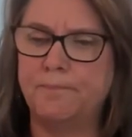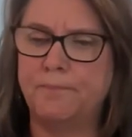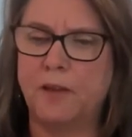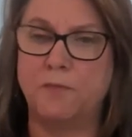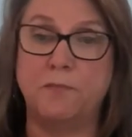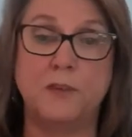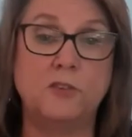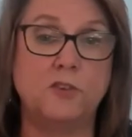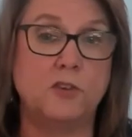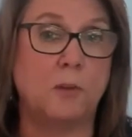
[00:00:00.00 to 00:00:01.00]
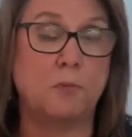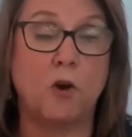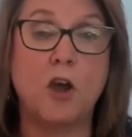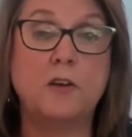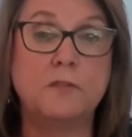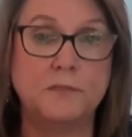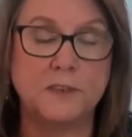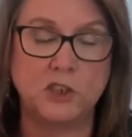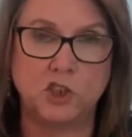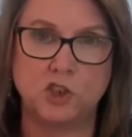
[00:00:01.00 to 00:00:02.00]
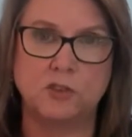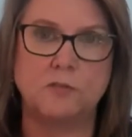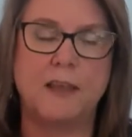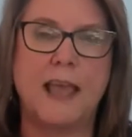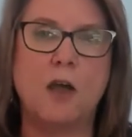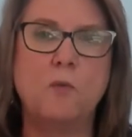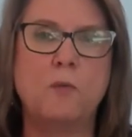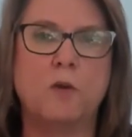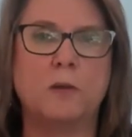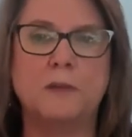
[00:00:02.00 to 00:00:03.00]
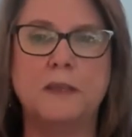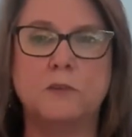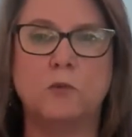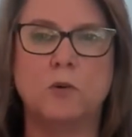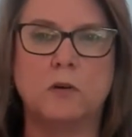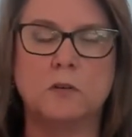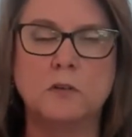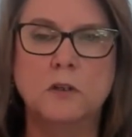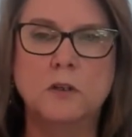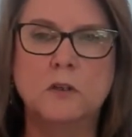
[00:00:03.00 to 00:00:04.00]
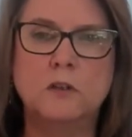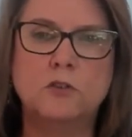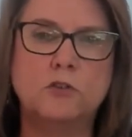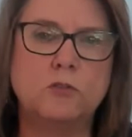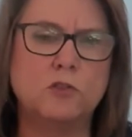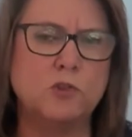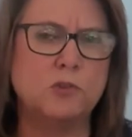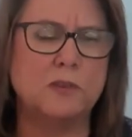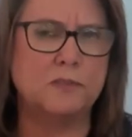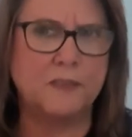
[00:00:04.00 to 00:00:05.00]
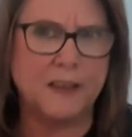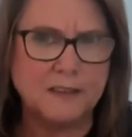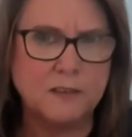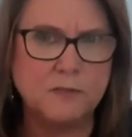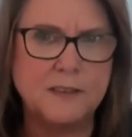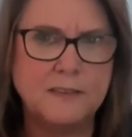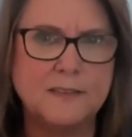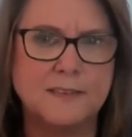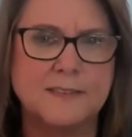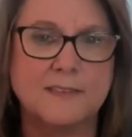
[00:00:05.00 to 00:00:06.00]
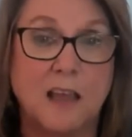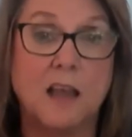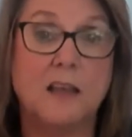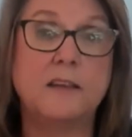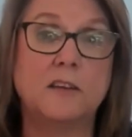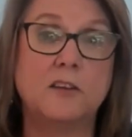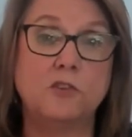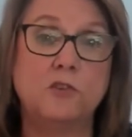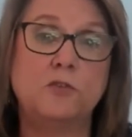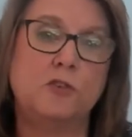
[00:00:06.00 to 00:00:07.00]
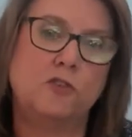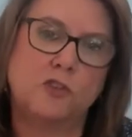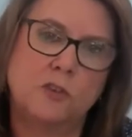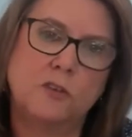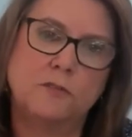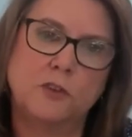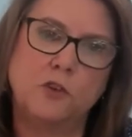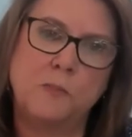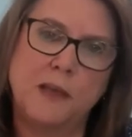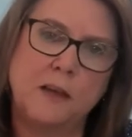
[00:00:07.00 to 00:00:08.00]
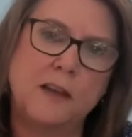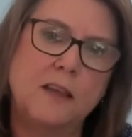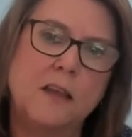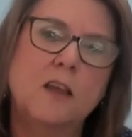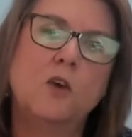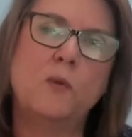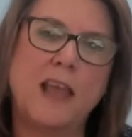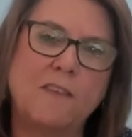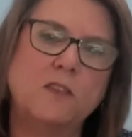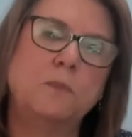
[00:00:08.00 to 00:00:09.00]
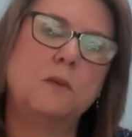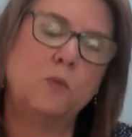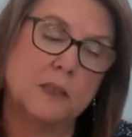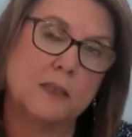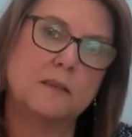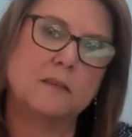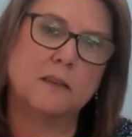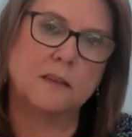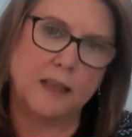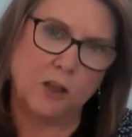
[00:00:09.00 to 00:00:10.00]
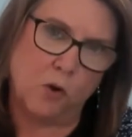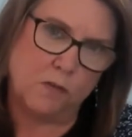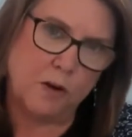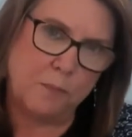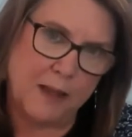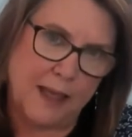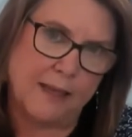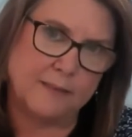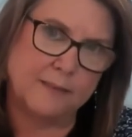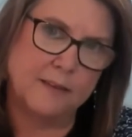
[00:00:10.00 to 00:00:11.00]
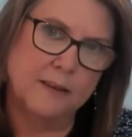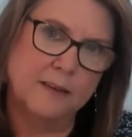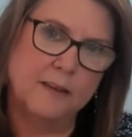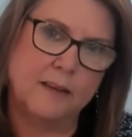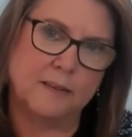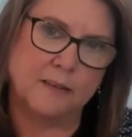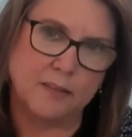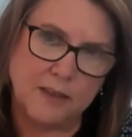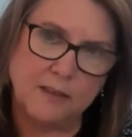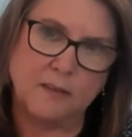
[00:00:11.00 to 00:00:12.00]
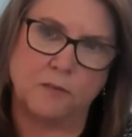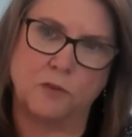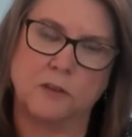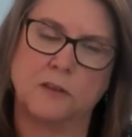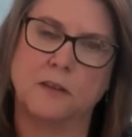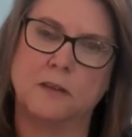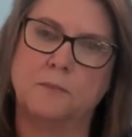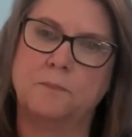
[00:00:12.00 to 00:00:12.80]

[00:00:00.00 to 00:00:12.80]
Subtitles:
a broader vision of how we want to be in the world, to effectively design a new future for humanity, we have to be willing to let go of our past and to think differently.